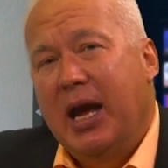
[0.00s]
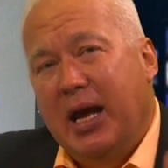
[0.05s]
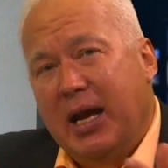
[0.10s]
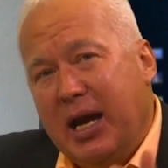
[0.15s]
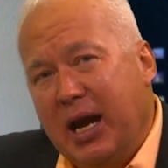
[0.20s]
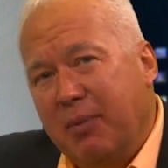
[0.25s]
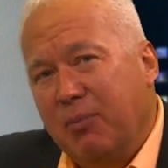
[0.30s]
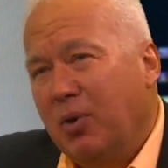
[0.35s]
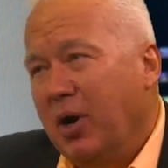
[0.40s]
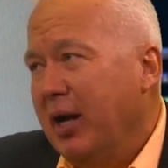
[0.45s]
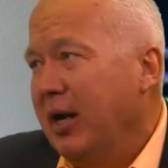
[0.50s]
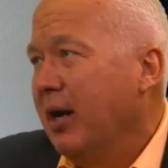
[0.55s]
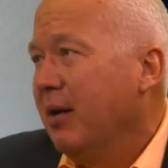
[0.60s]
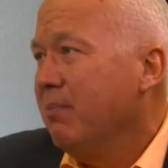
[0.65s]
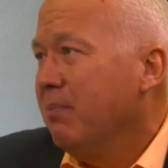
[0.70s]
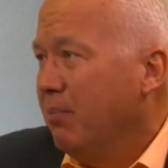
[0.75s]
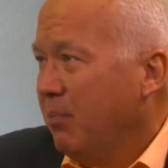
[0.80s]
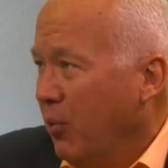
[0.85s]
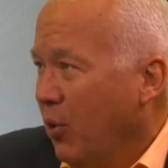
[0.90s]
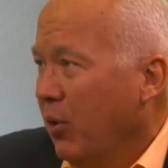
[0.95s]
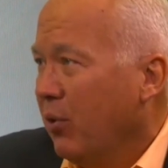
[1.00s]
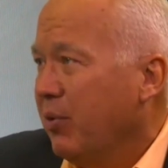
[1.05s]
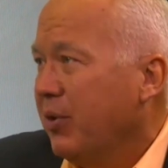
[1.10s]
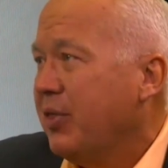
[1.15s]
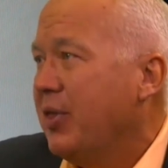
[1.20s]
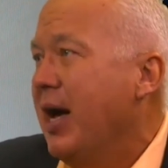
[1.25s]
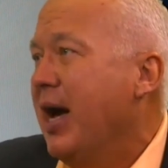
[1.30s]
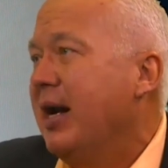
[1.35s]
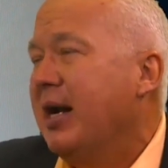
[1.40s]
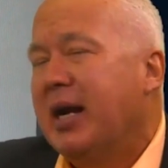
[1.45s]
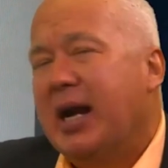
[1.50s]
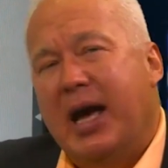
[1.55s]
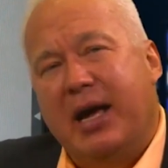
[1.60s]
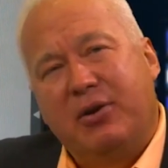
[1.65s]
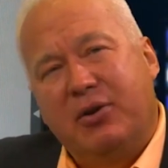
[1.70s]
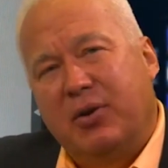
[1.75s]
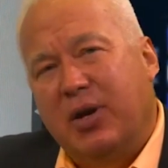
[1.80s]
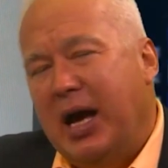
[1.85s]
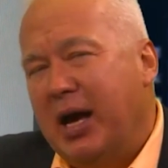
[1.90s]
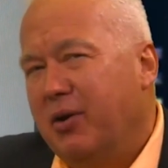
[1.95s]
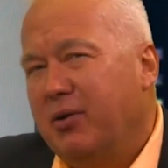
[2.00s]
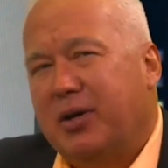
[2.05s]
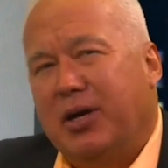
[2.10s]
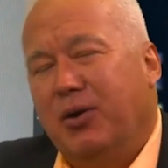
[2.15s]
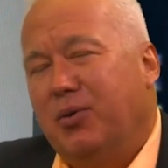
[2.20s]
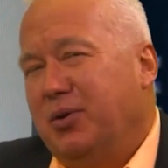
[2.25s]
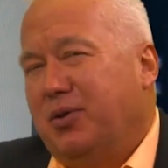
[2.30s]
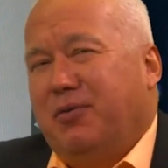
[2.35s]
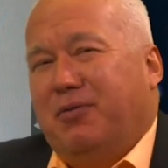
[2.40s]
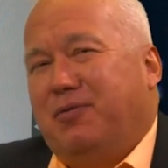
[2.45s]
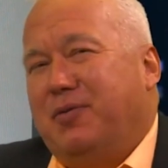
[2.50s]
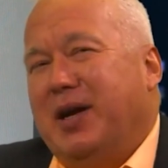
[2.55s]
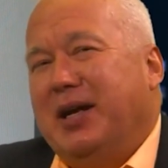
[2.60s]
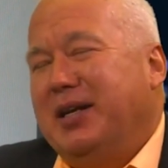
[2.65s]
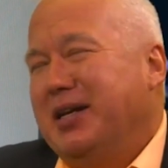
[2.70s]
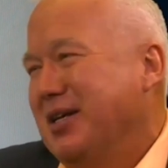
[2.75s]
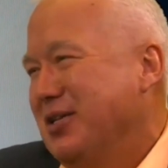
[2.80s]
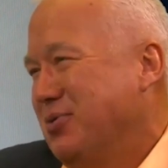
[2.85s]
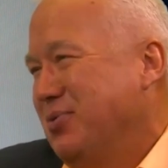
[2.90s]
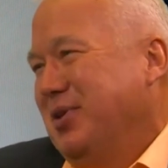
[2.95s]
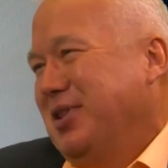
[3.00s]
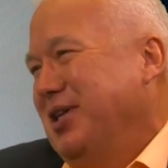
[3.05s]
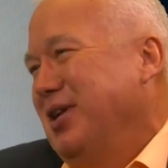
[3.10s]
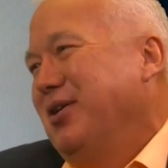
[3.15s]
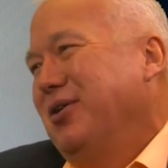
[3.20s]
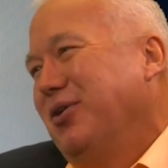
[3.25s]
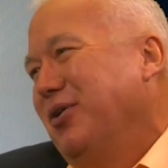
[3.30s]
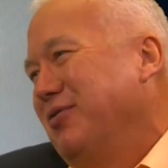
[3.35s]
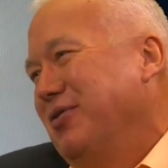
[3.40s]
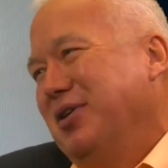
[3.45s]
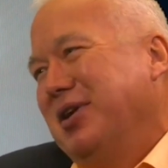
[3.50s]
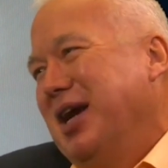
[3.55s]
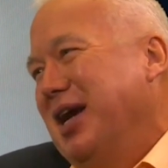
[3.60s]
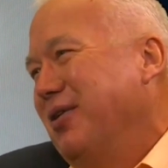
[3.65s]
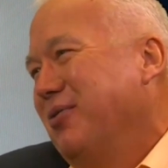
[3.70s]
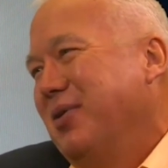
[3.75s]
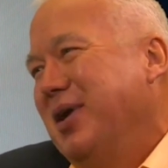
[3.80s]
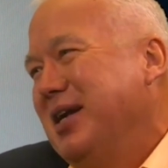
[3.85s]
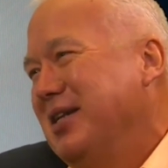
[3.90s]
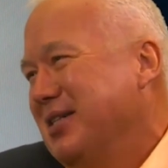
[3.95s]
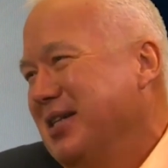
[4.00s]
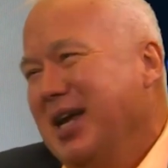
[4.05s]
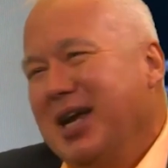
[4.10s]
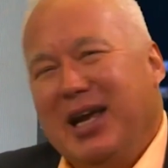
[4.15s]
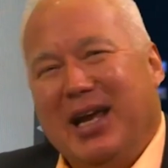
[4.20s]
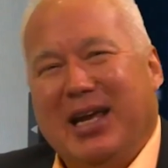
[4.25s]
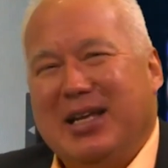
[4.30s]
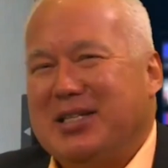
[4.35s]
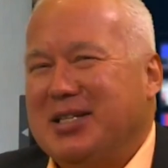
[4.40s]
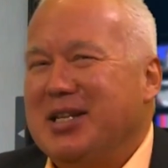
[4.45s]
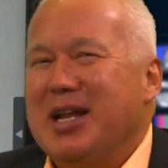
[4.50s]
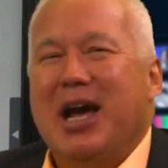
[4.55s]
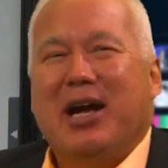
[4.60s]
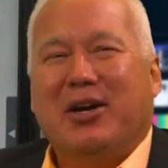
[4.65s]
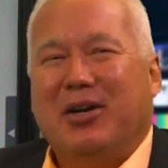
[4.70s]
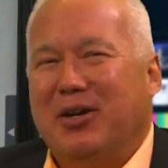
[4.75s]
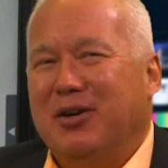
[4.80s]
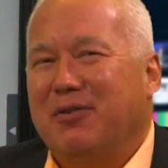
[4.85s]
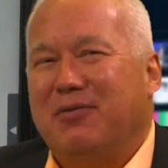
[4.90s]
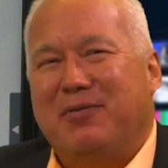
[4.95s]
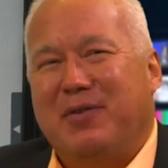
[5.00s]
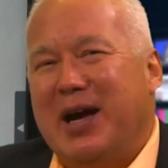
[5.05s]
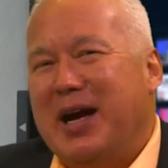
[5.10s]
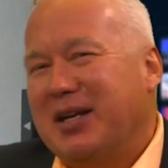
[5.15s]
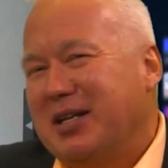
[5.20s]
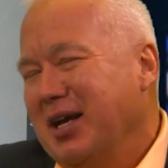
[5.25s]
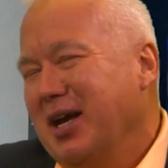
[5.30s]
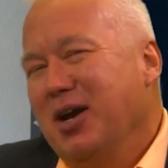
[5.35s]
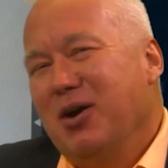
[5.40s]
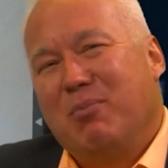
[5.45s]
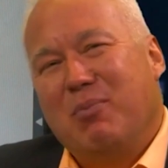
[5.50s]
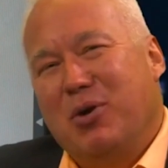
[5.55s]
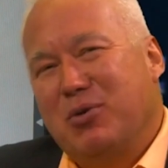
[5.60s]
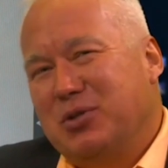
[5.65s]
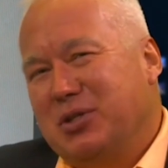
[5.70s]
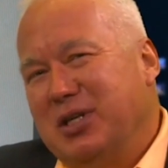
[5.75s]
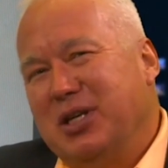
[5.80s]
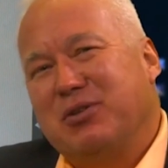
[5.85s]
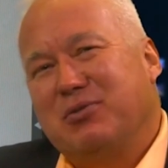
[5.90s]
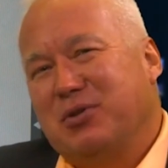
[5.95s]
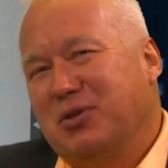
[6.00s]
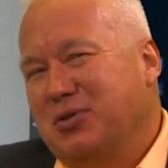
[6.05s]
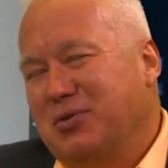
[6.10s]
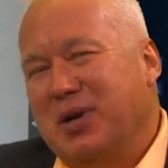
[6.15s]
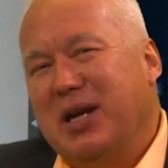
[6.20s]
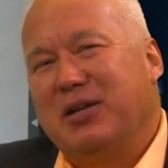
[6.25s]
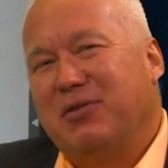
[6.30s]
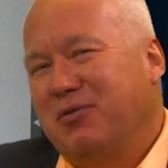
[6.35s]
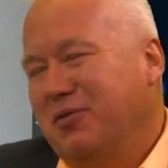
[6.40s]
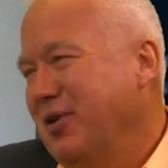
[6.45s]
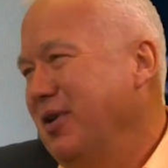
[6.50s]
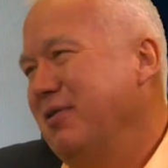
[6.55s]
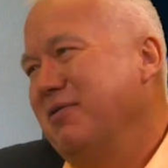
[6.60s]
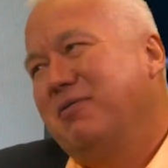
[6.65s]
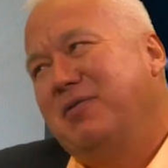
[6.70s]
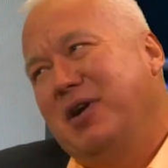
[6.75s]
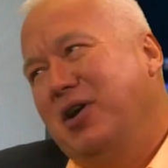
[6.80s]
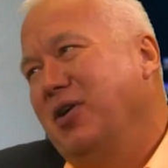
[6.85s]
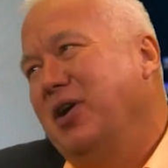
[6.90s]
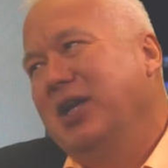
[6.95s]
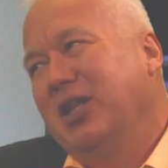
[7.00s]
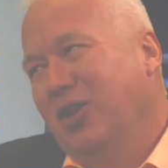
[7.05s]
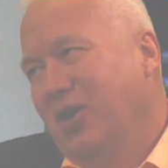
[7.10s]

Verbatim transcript: and I'm right on board with that. And I don't care what the Fed does with their overnight rates. It's not going to affect most interest rates for a very